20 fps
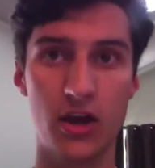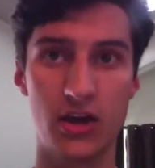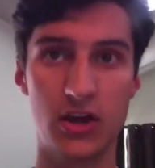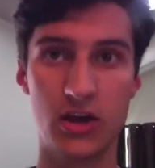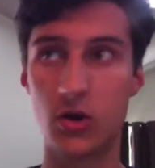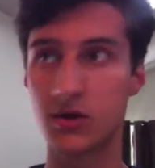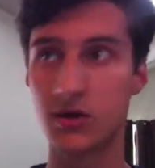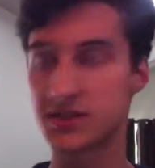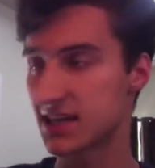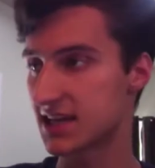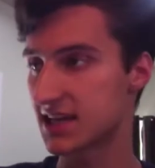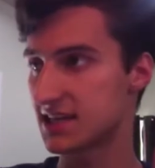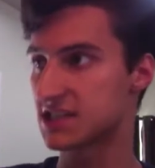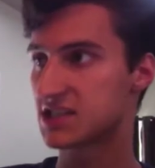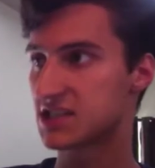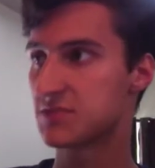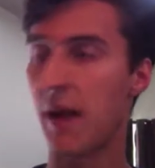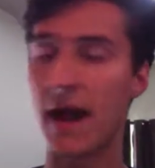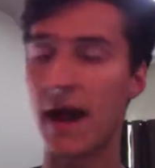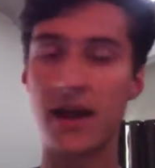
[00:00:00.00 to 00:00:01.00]
You know, it's like
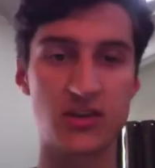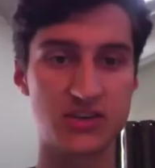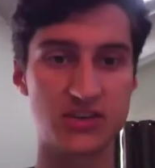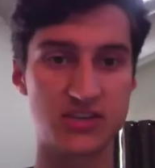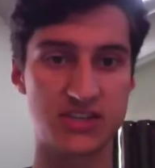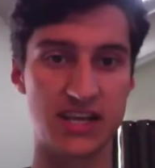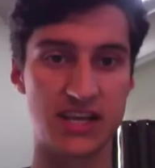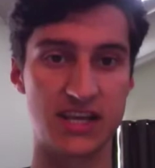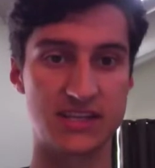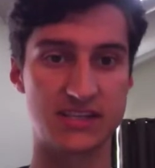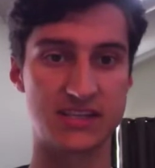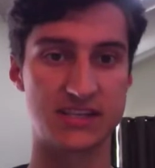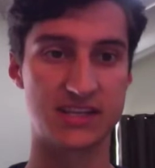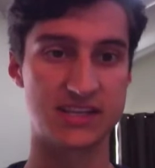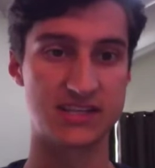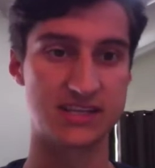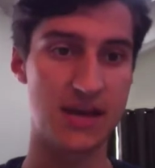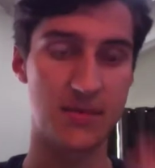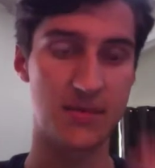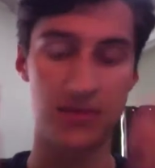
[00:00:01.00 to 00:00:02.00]
spider sense,
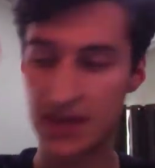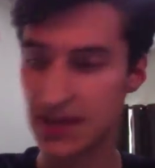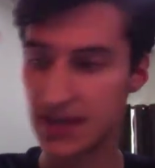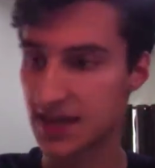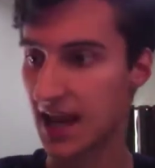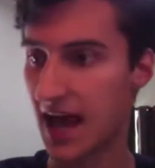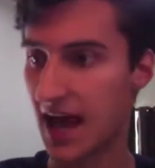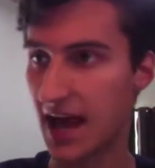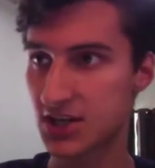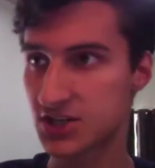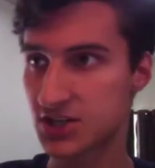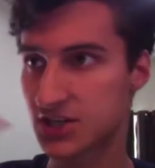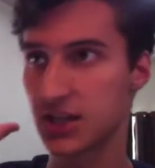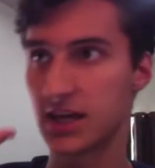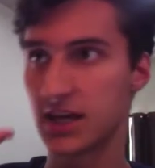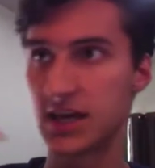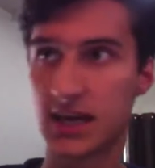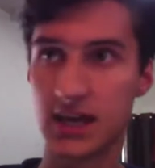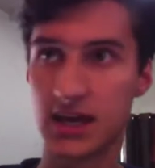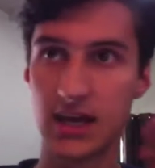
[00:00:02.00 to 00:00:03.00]
except he can
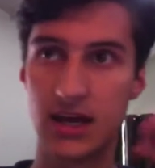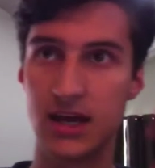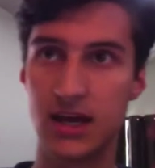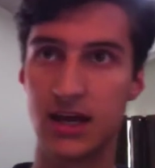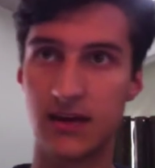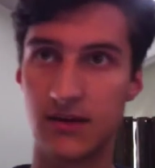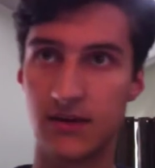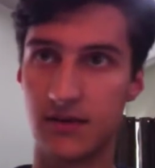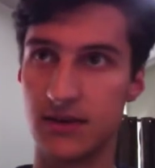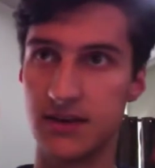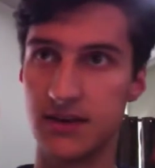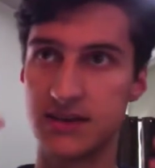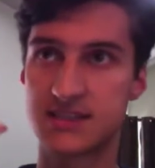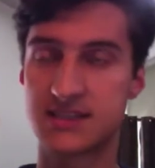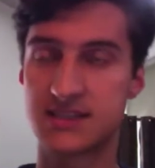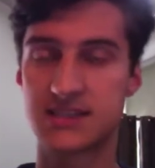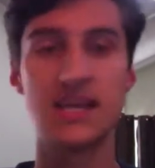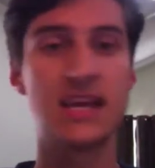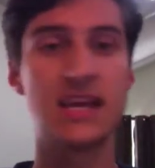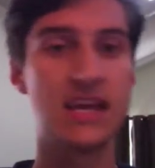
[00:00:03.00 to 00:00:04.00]
actually
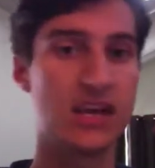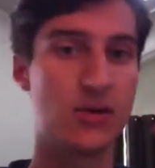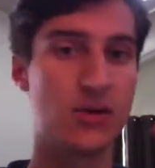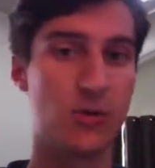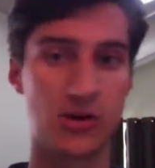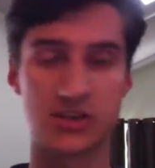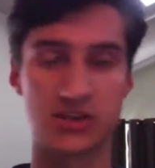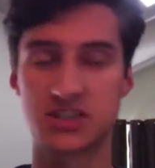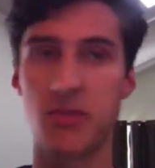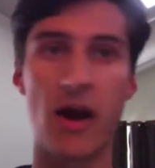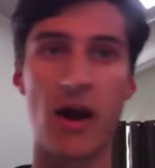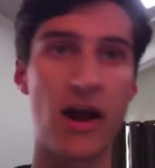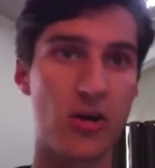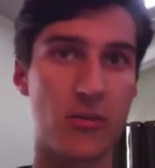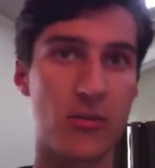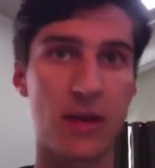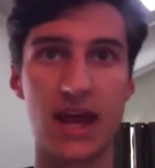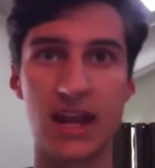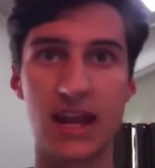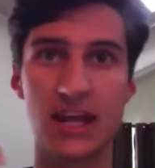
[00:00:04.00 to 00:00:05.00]
see, or
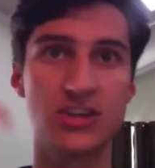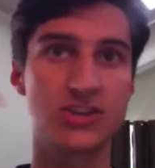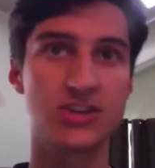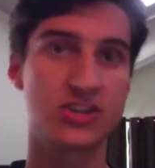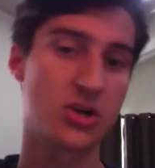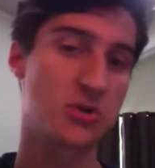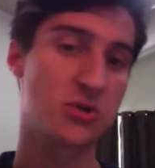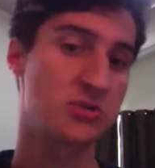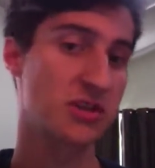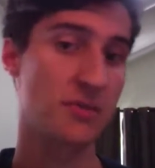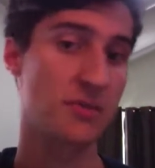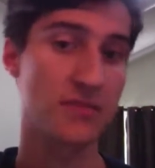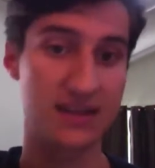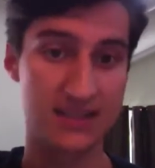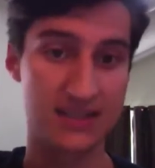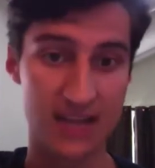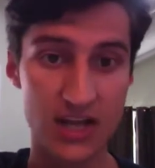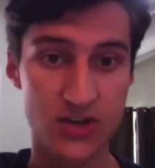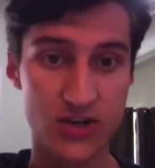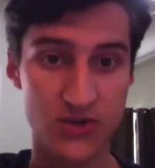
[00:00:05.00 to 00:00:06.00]
Spider-Man, he just knows something
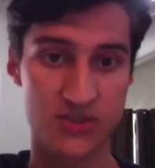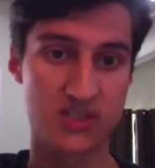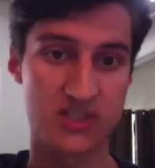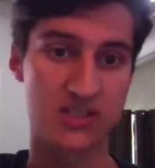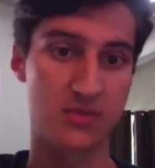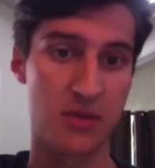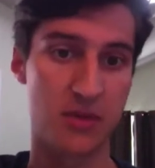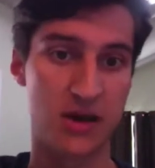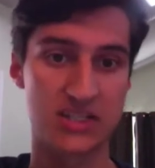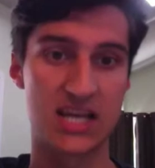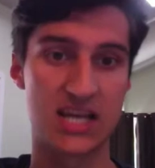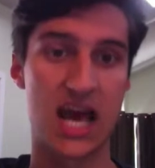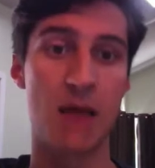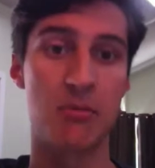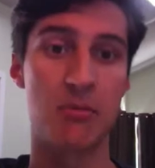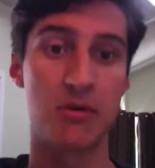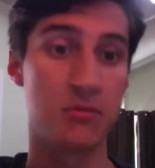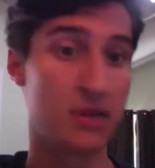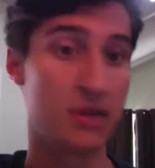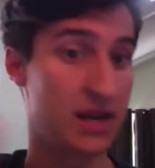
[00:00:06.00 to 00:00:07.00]
dangerous is about to
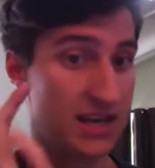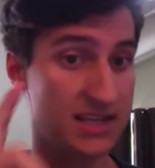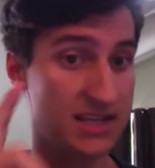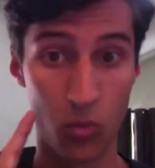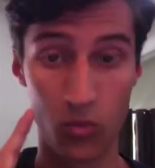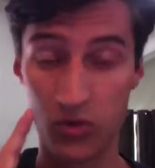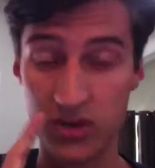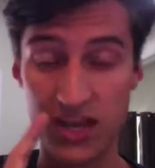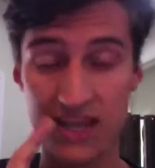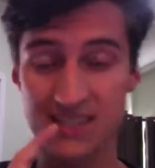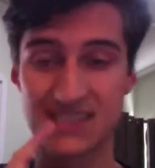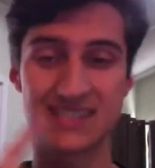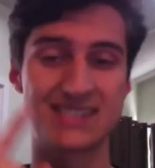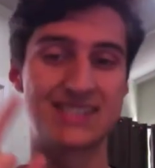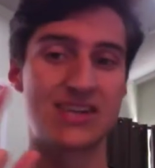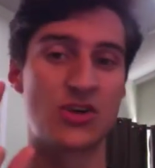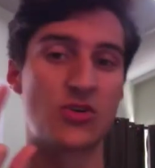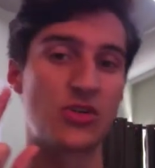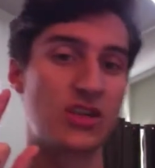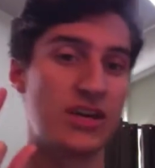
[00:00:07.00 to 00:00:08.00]
happen, but he doesn't
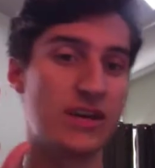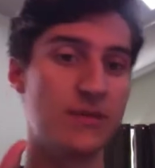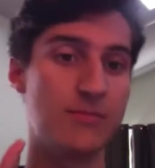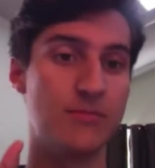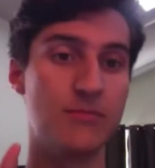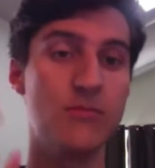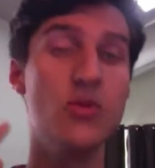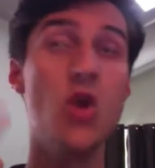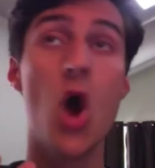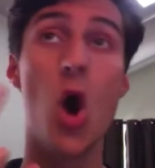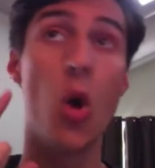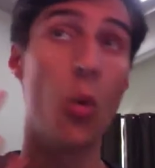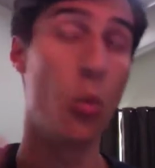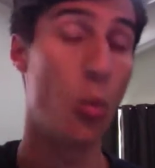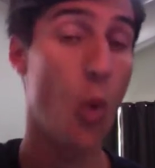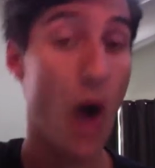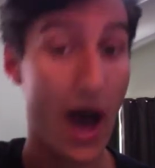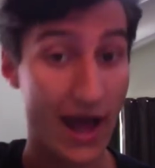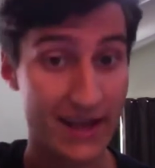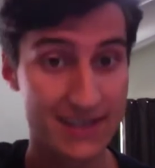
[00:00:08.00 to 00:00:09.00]
necessarily know
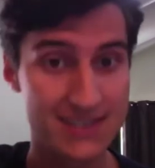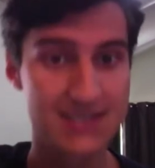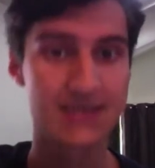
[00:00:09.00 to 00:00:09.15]
what.